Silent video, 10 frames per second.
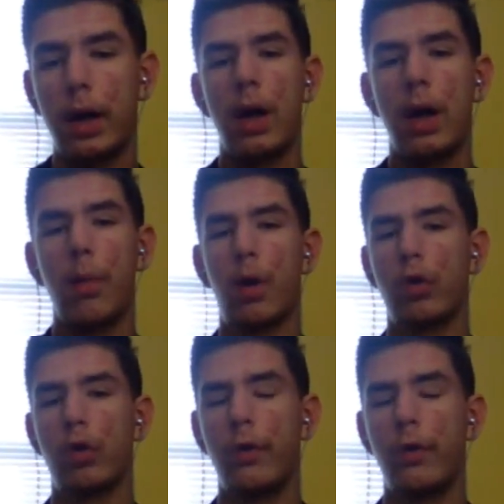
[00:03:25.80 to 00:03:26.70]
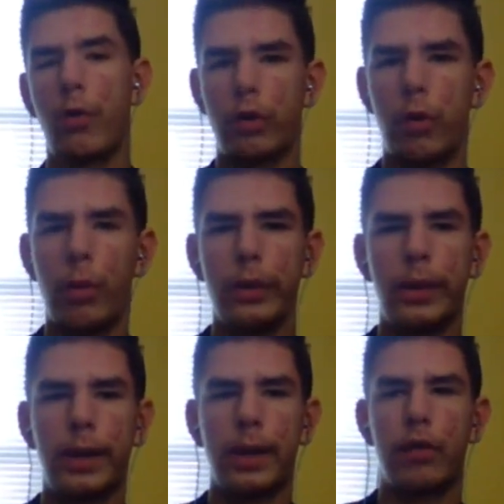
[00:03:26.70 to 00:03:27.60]
won 24-20
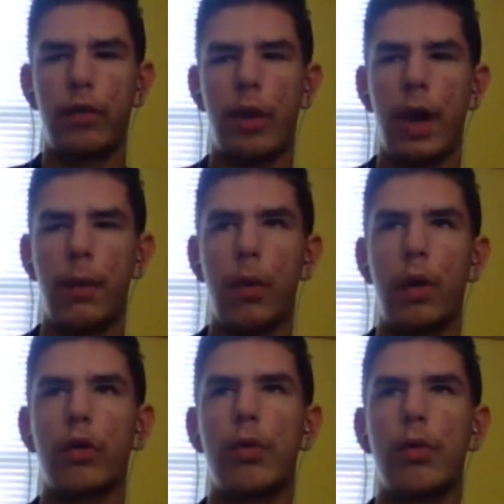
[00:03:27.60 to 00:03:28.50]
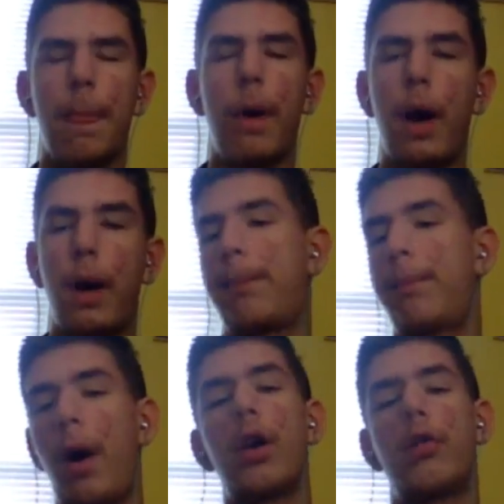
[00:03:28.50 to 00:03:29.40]
against the Jaguars. I
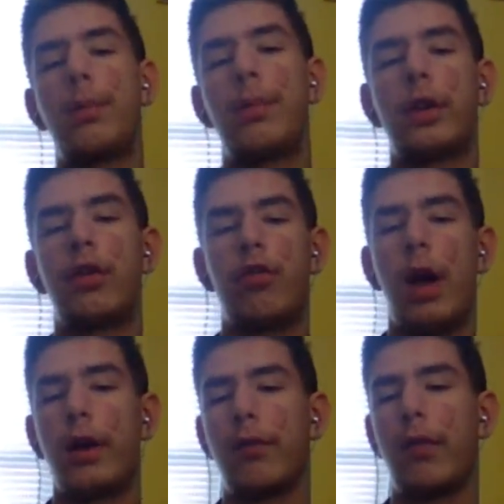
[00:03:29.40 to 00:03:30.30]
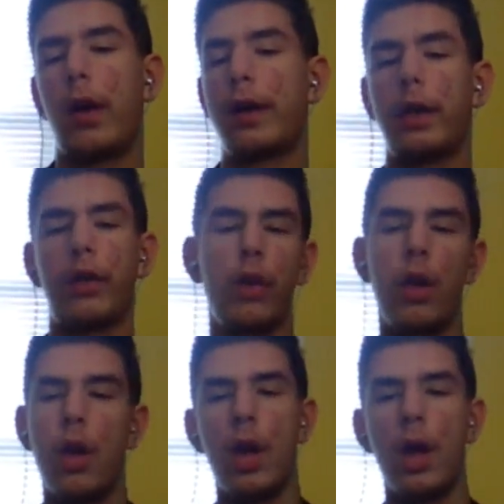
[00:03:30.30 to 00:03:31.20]
honestly predicted Jags and Vikings.
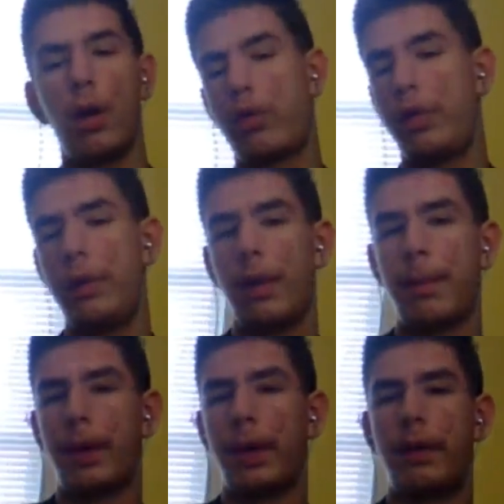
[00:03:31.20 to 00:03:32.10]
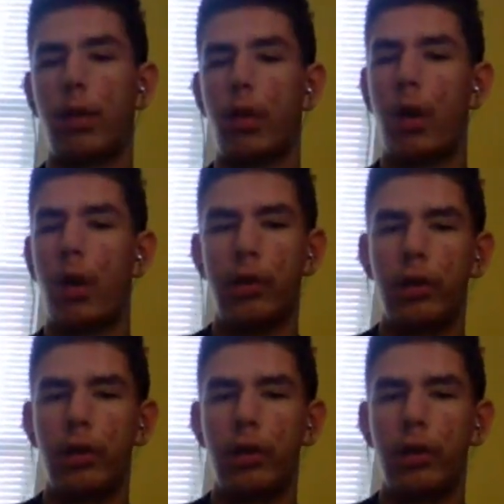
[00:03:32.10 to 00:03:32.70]
Both teams I predicted lost,